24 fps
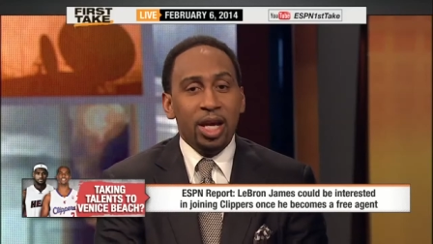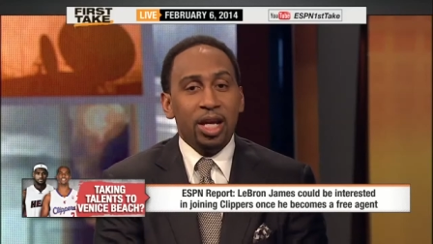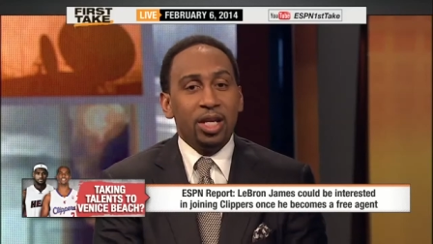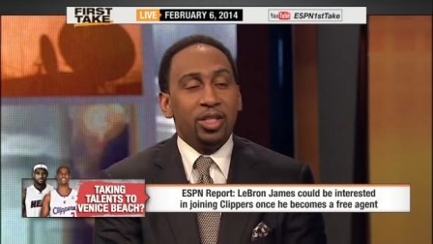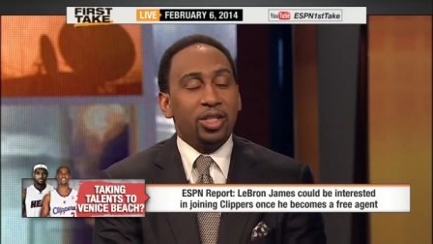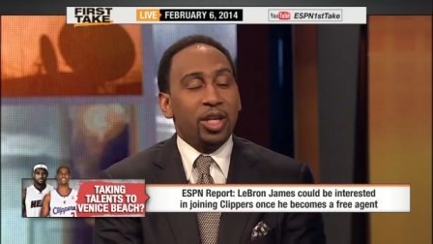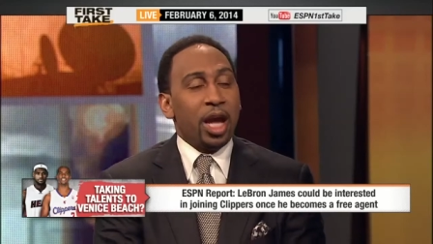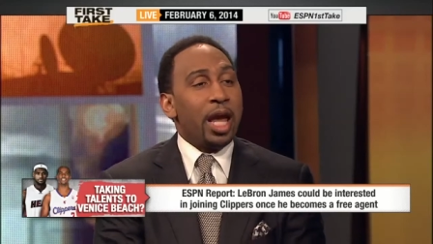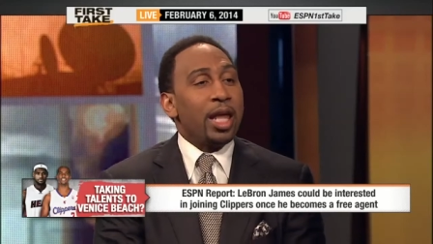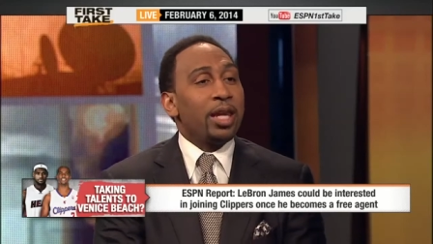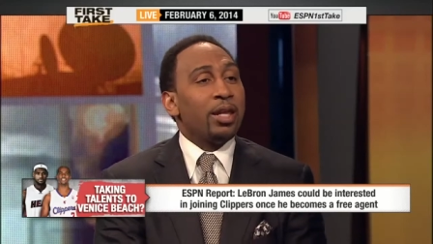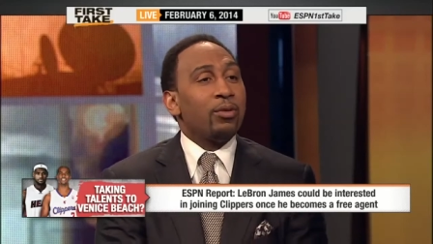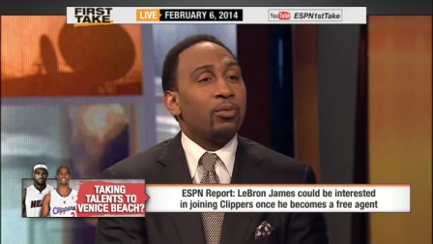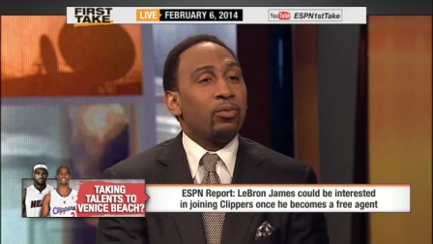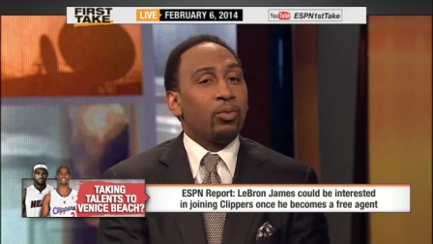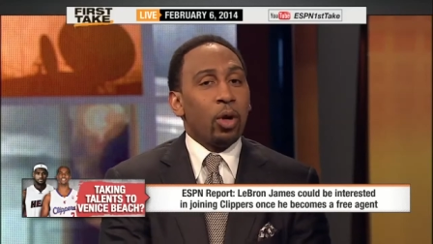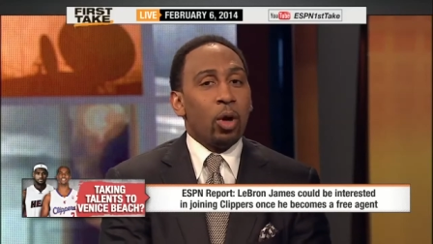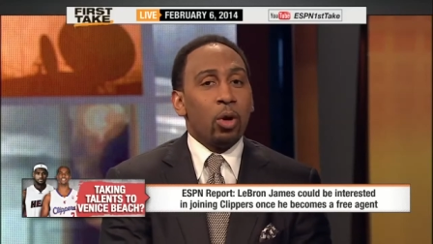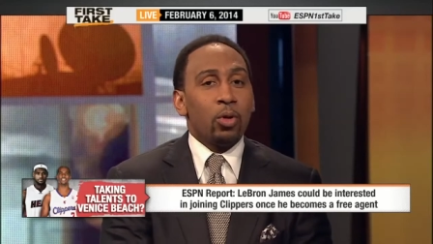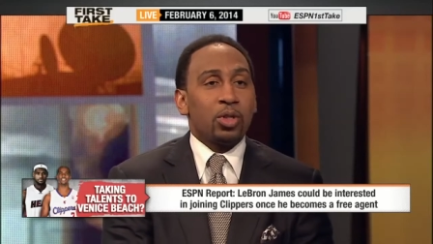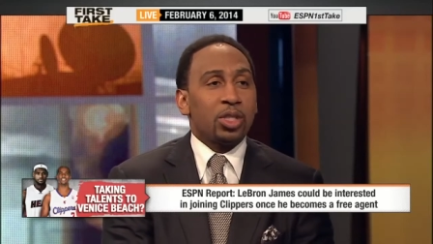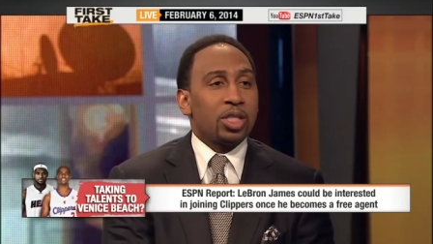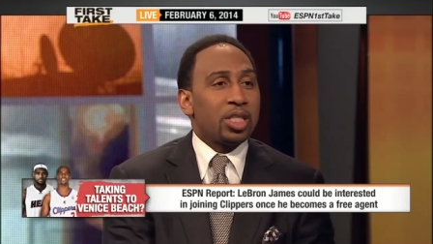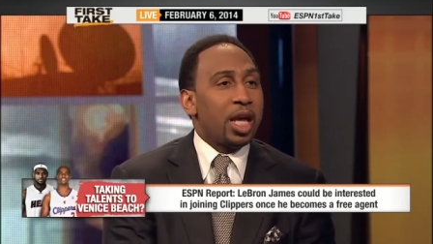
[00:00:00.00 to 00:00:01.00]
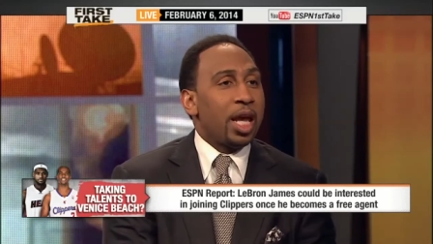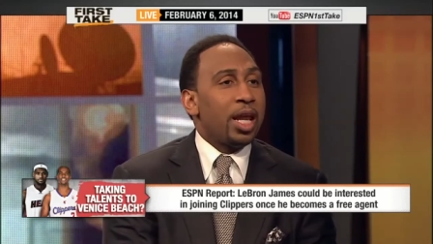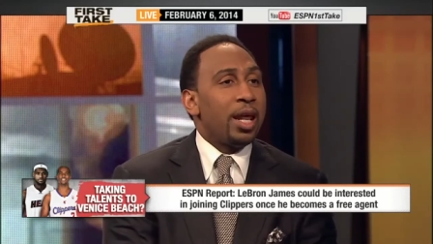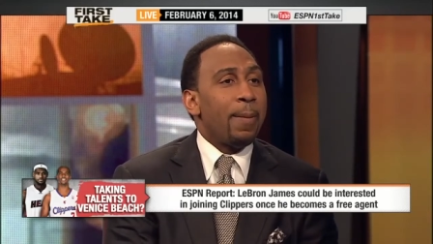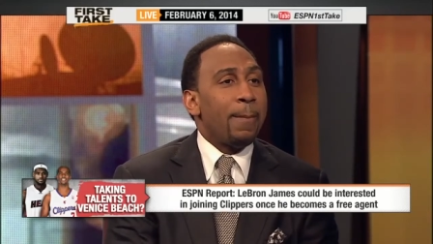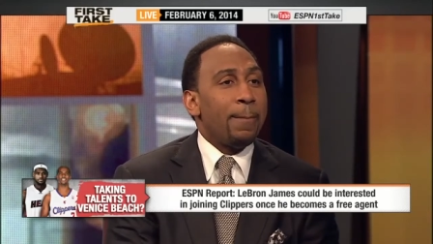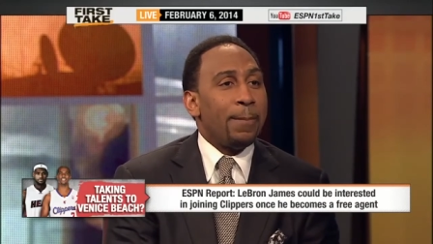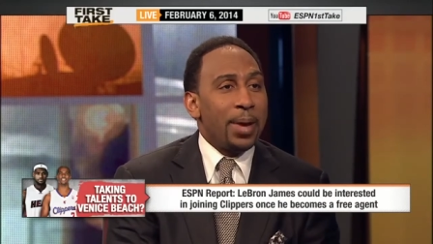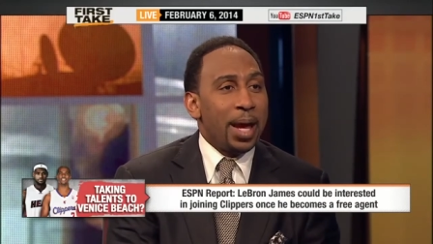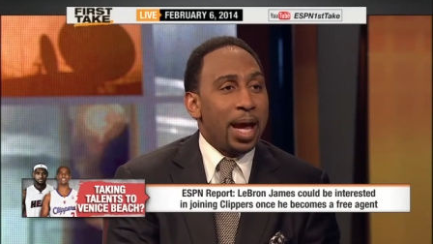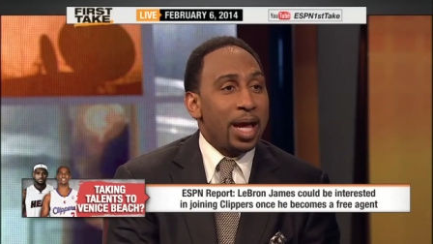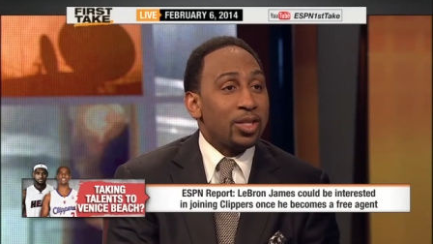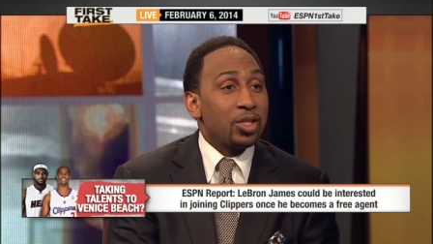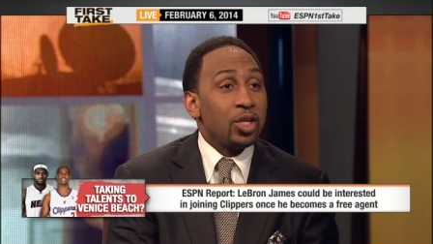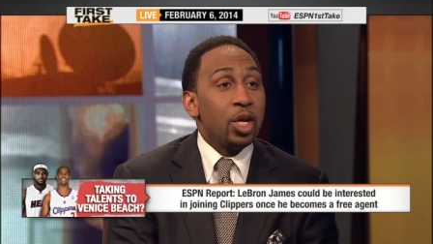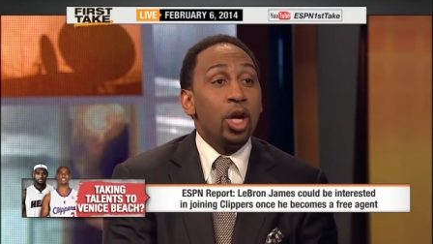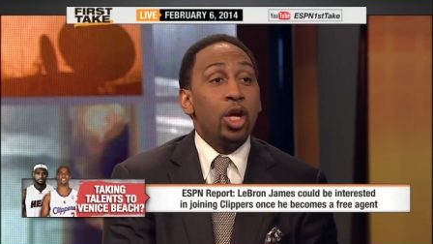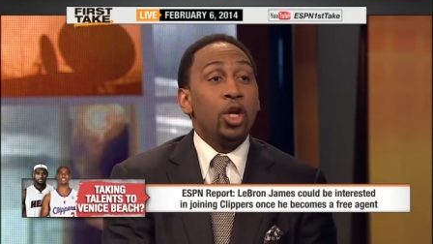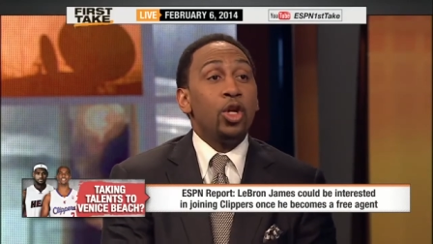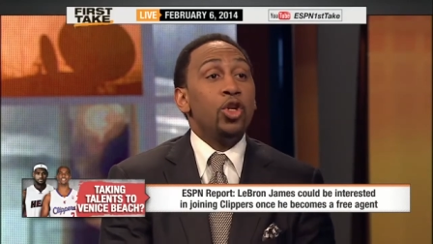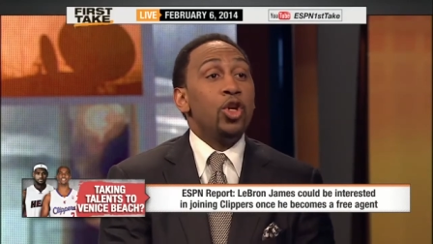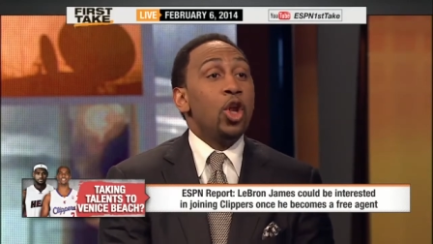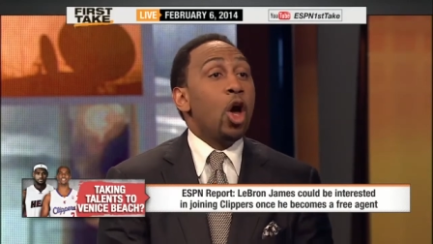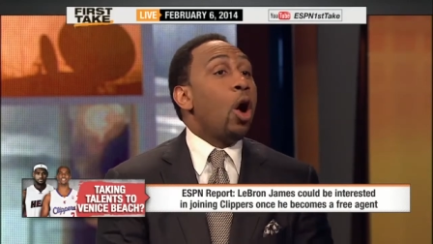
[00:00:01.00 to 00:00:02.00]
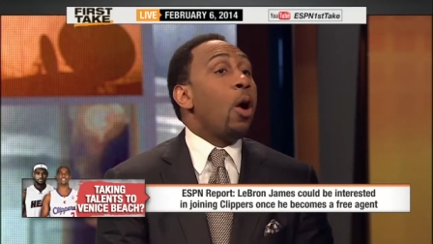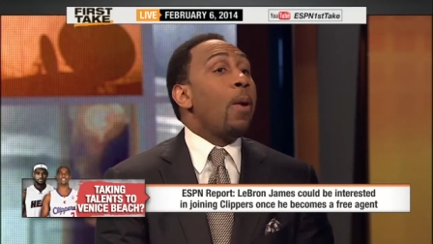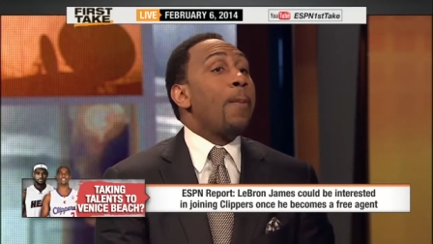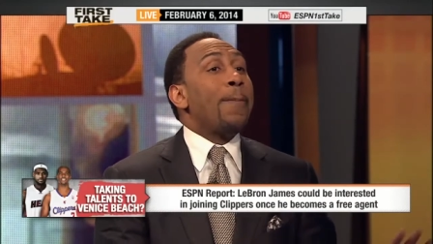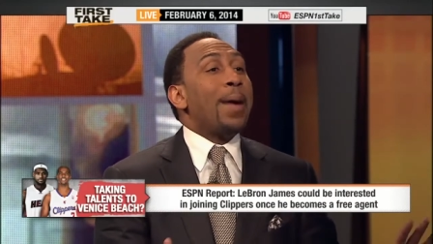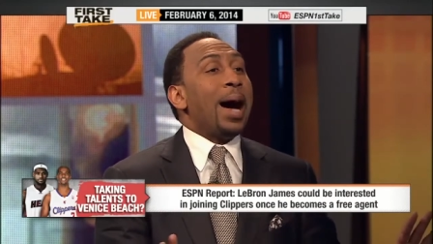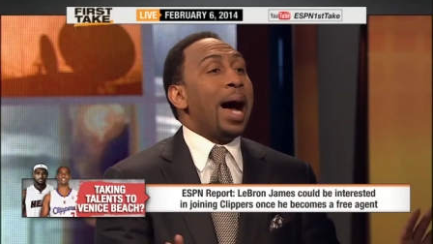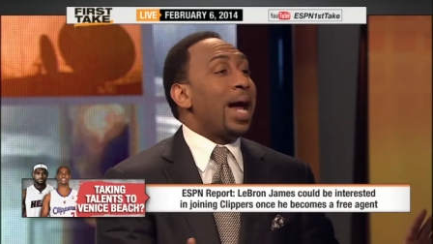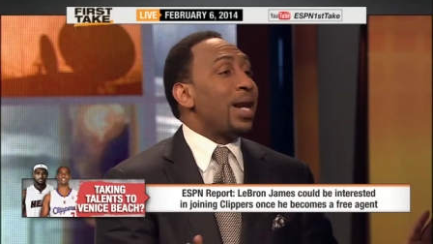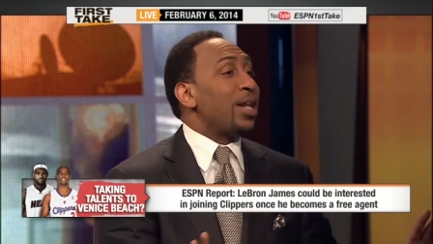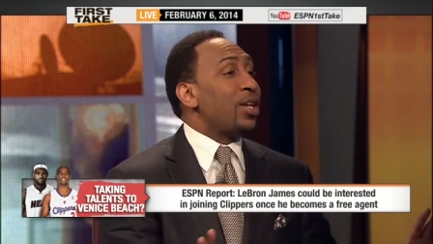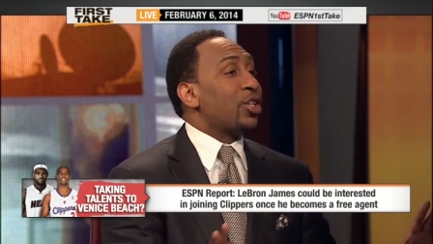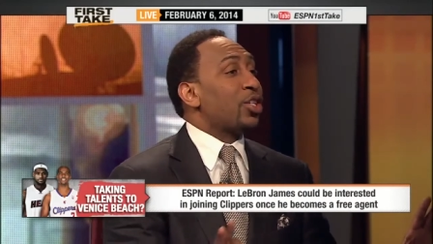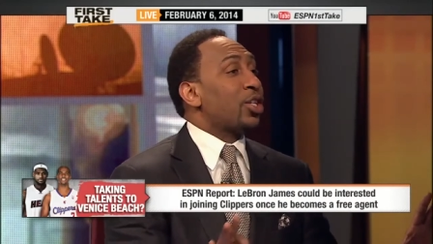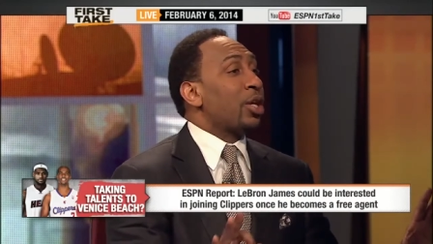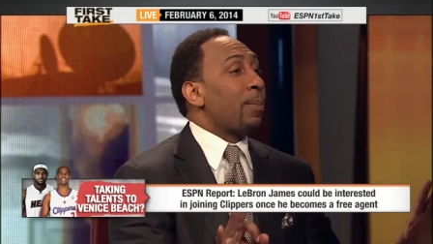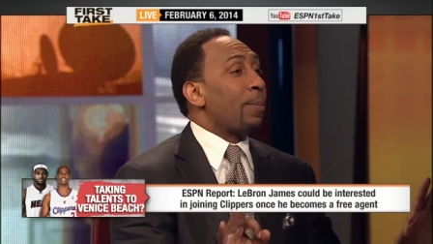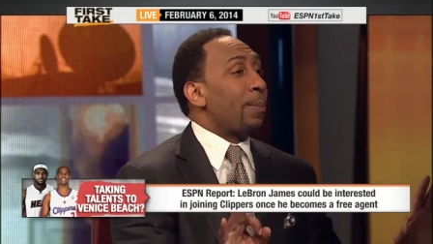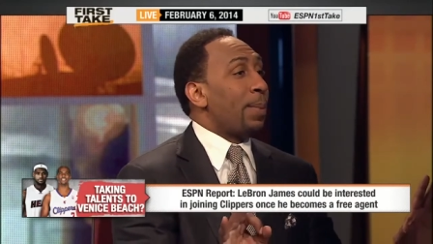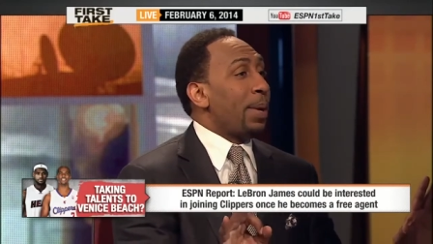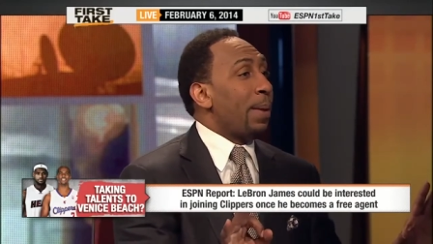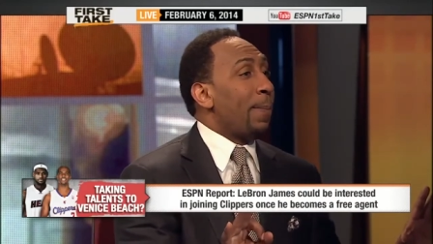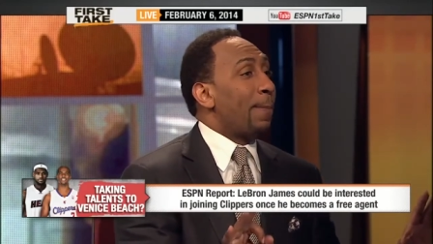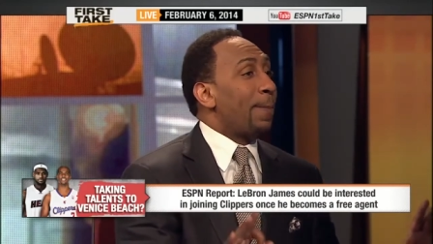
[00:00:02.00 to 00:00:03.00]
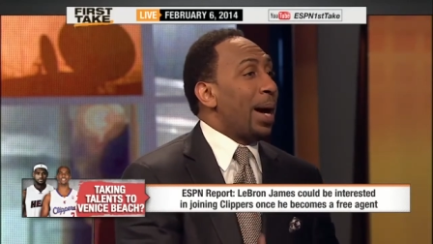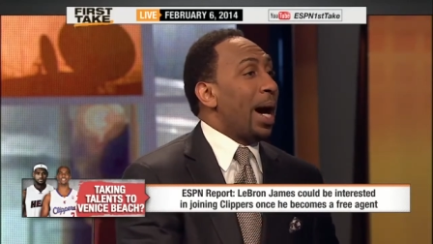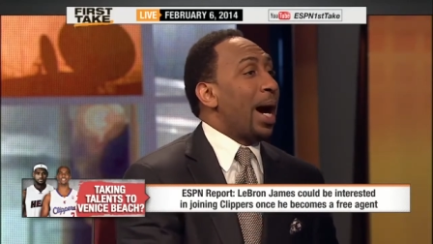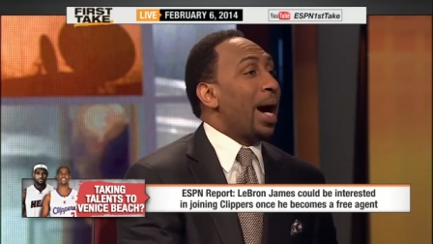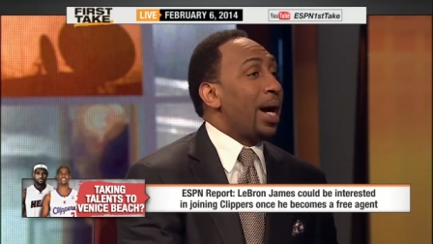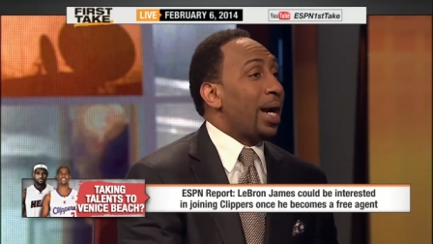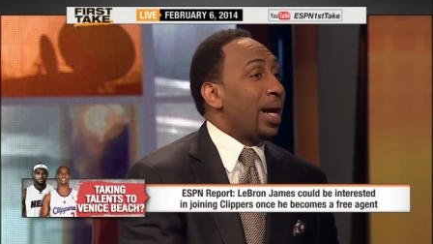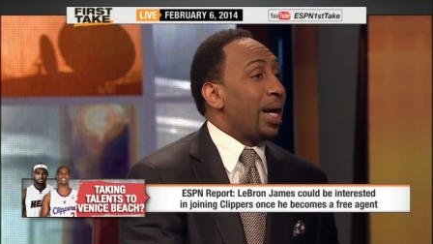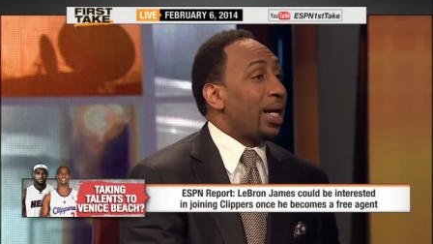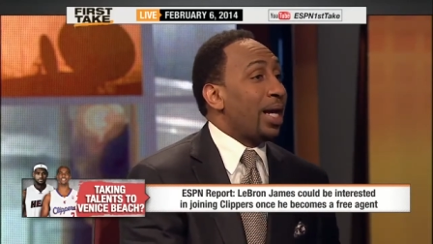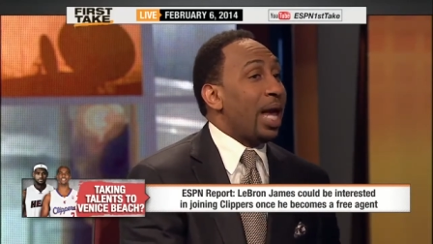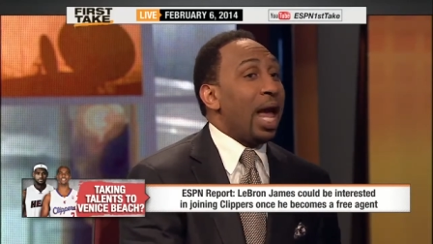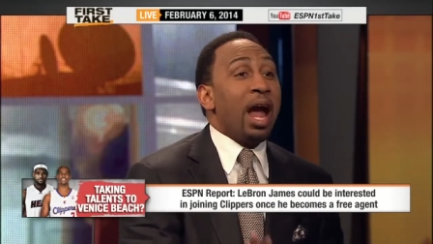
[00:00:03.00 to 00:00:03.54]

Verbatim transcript: Jalen Rose said it best. Nobody should be buying.